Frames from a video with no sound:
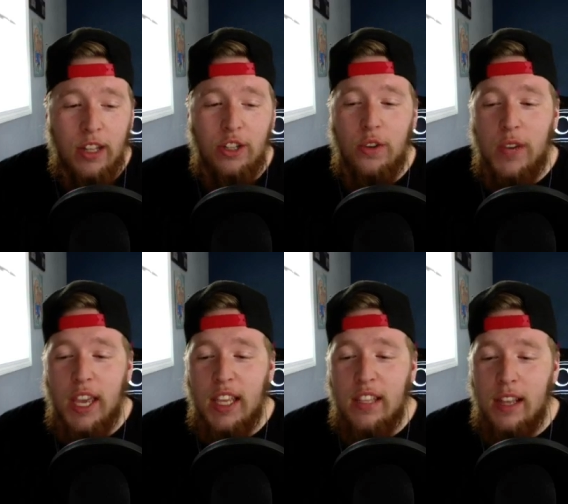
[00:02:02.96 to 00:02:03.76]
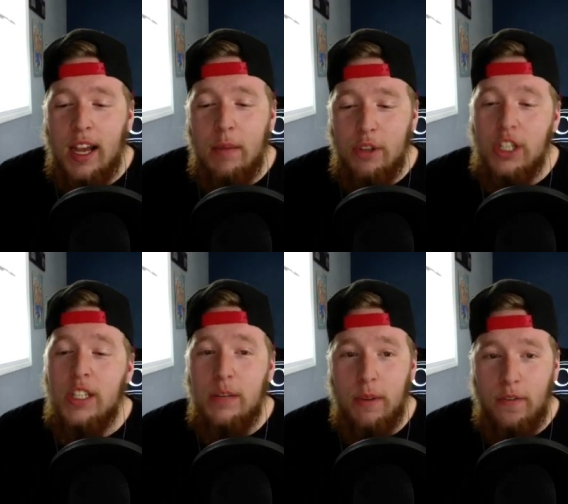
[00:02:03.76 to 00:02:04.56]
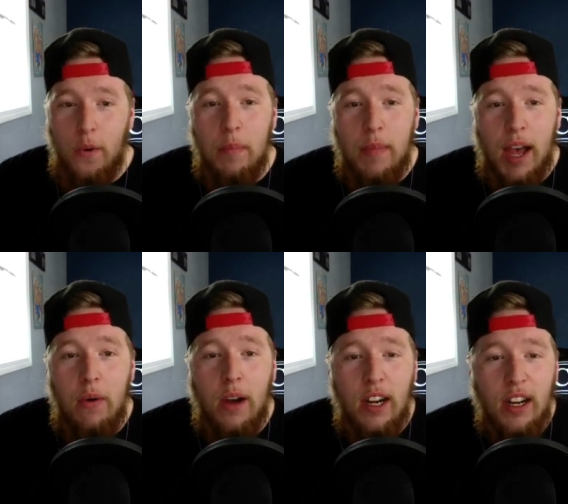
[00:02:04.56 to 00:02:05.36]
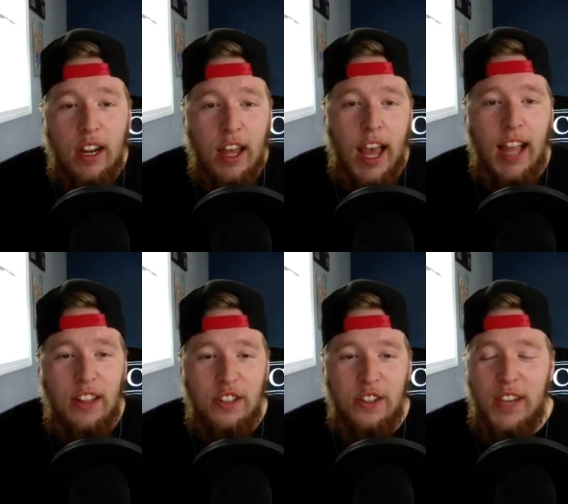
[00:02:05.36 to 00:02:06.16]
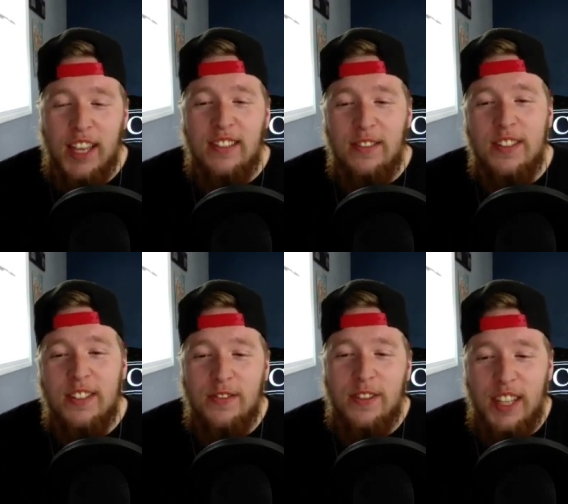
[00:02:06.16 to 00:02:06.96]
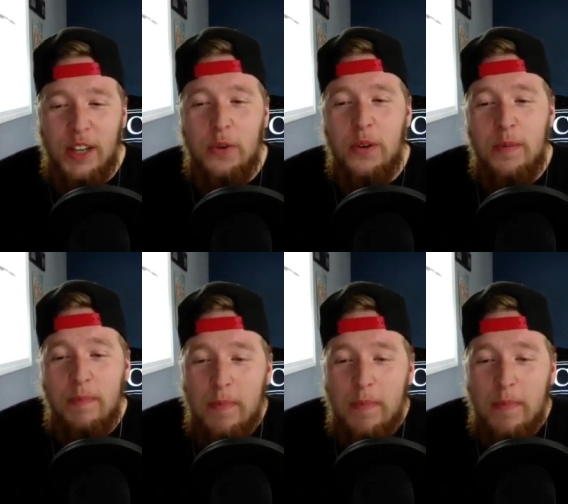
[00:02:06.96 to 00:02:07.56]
the showcase, she did perform that one at the showcase, and it was just really cool.